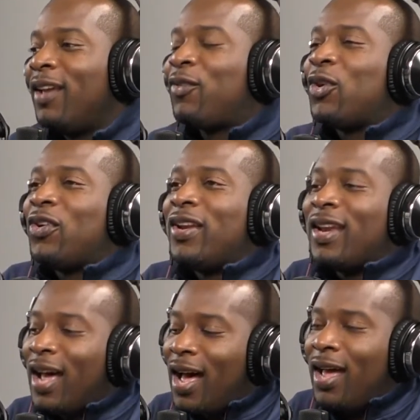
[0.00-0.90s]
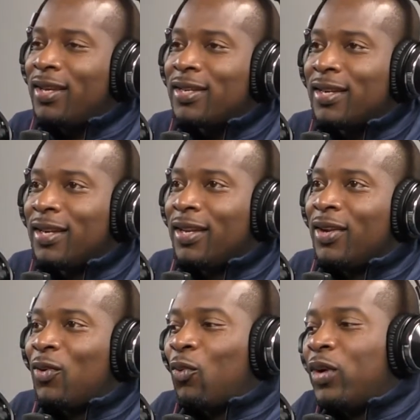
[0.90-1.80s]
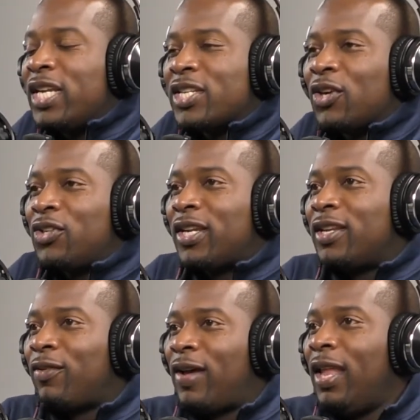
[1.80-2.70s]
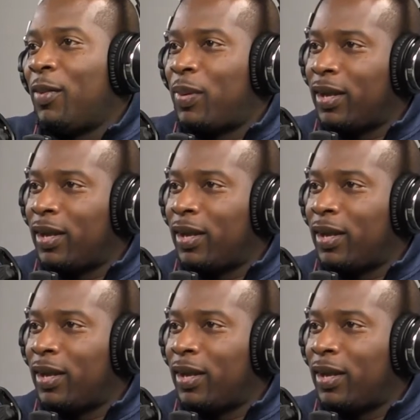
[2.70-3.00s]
if you're not research and developing,